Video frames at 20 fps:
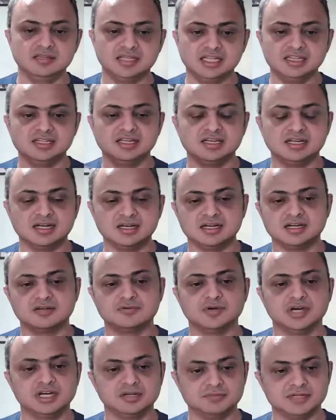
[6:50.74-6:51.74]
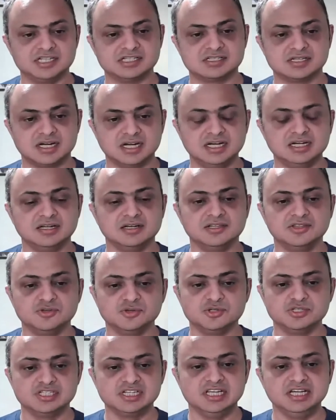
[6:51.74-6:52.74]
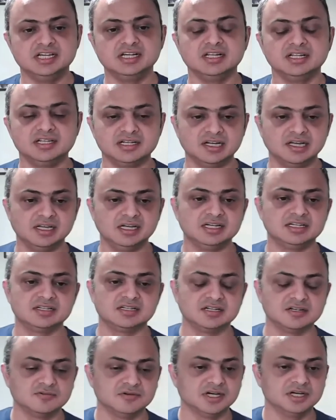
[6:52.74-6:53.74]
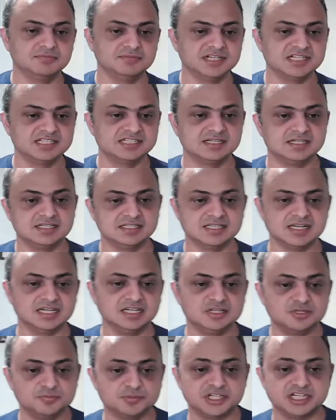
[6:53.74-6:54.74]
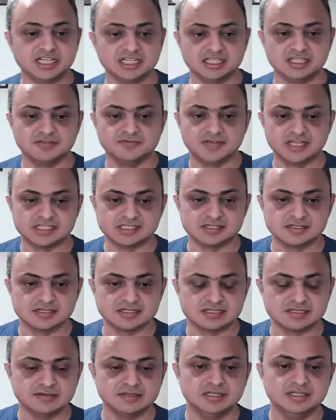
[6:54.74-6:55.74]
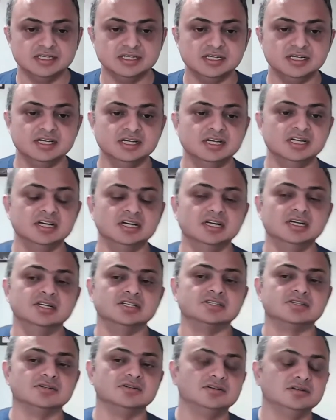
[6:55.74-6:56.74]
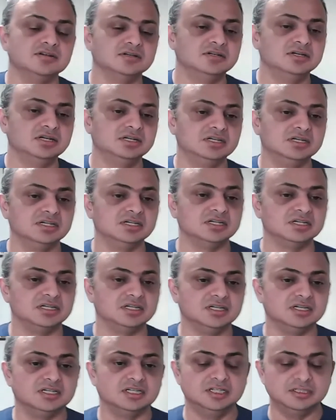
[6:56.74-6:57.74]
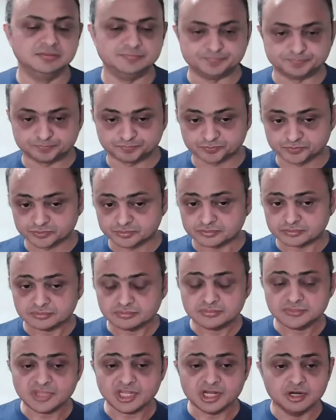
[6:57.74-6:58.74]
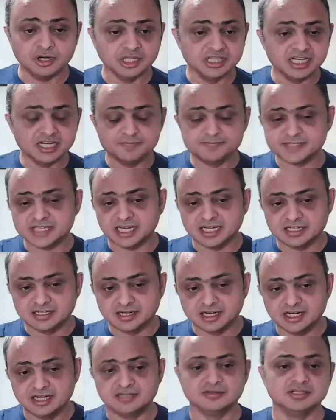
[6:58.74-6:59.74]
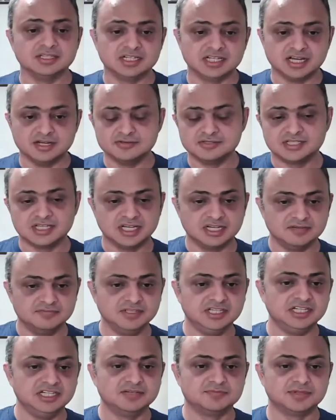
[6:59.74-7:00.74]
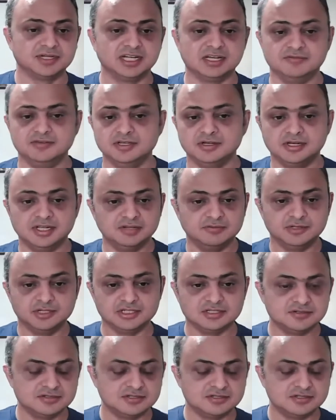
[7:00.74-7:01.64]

then there are requirements right and those legal and regulatory requirements are designed to protect investors so uh, on the upside great on the downside we need protect we all want